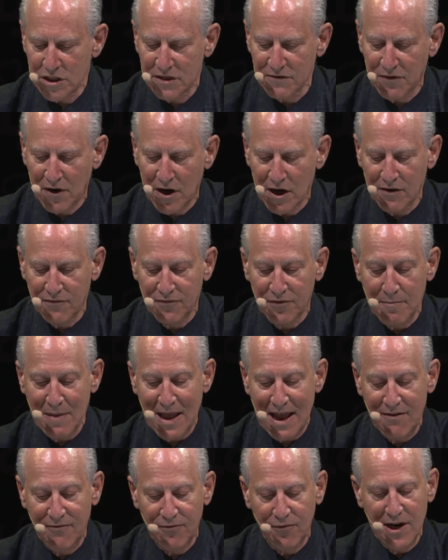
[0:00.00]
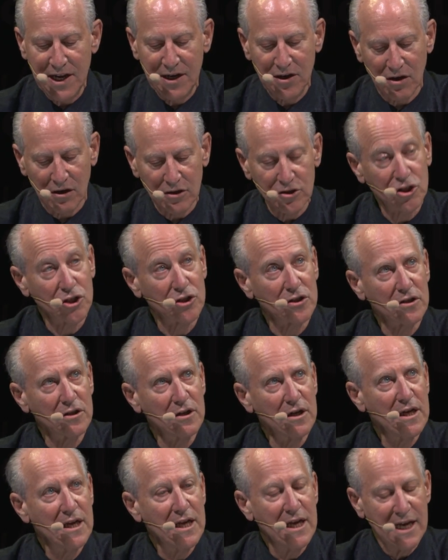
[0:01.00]
of art from every culture
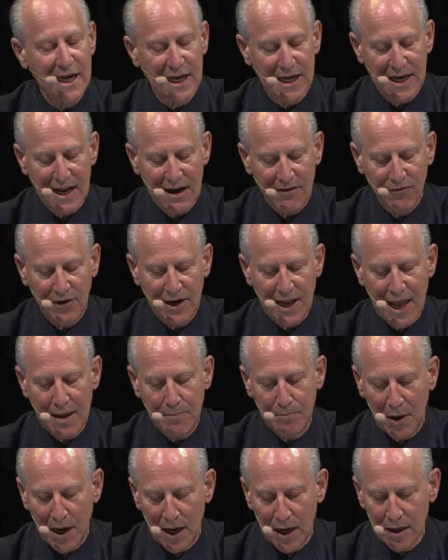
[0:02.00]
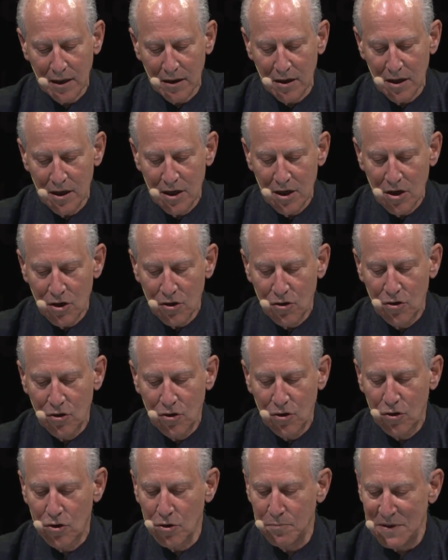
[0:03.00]
and every epoch
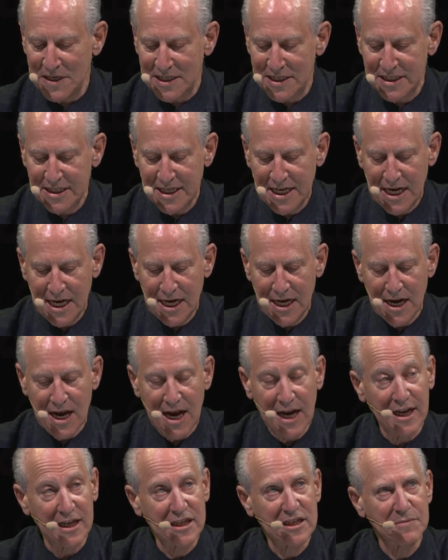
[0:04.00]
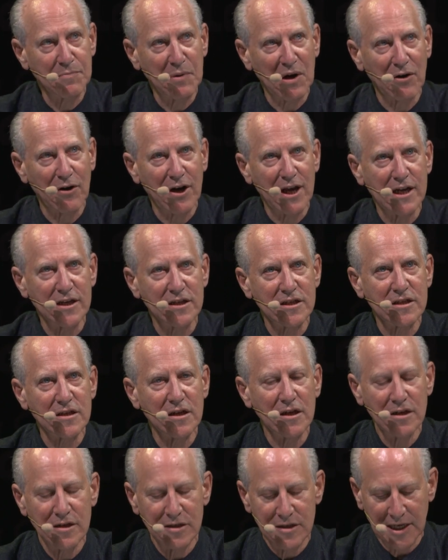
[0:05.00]
could be seen and experienced
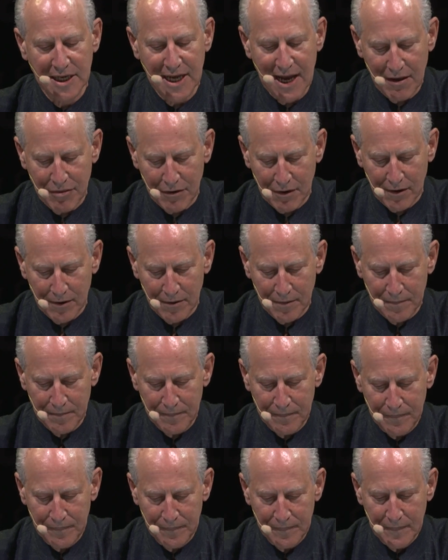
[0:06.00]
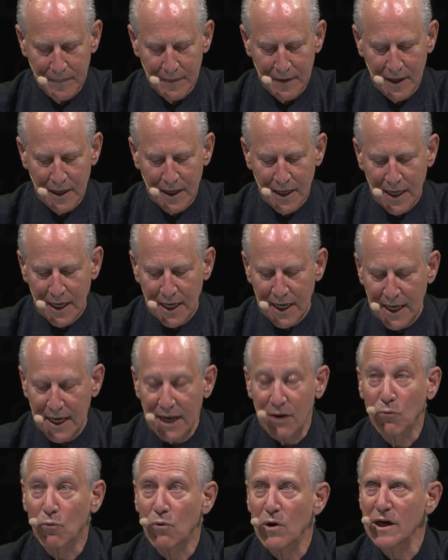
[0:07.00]
together.
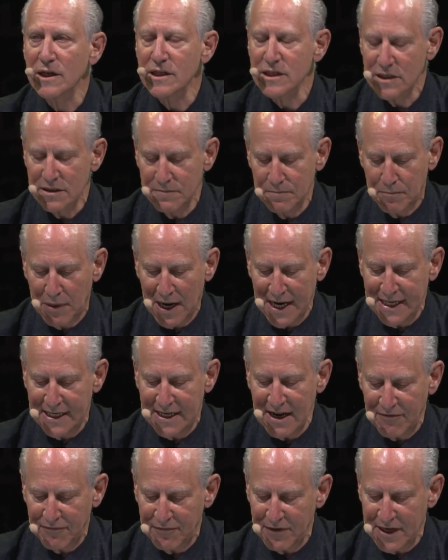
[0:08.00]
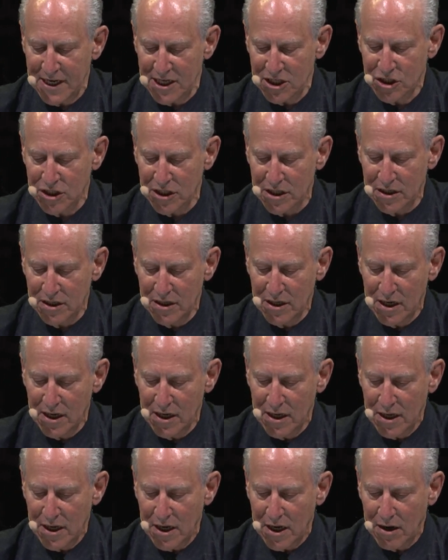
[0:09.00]
It was, by definition,
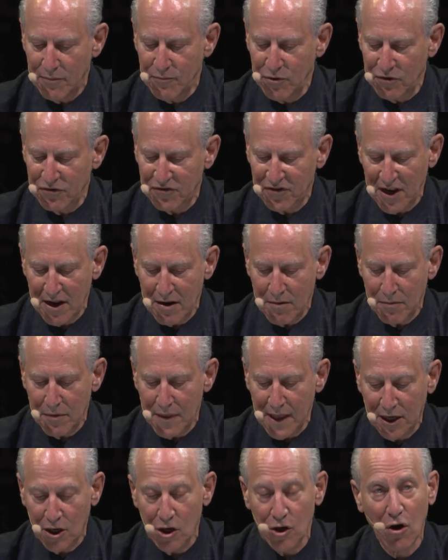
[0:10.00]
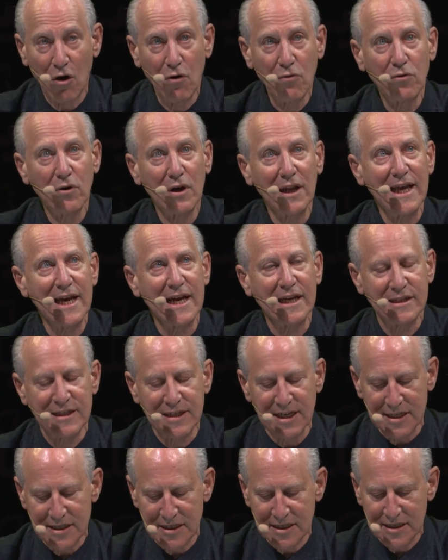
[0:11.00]
a museum that could only
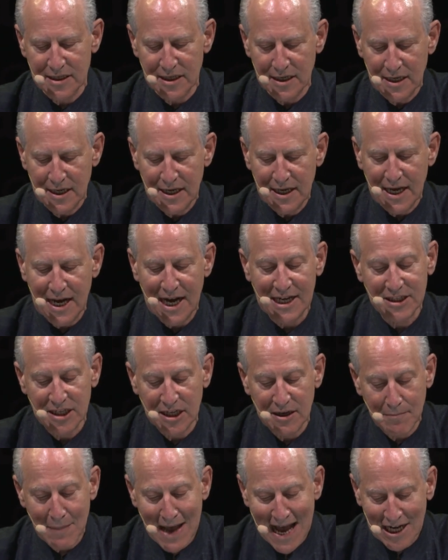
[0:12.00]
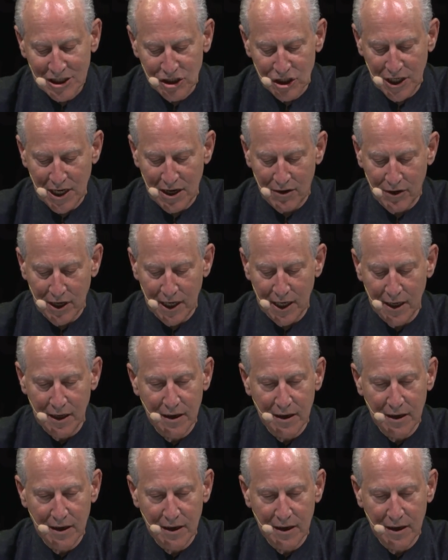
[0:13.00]
exist as an imaginary.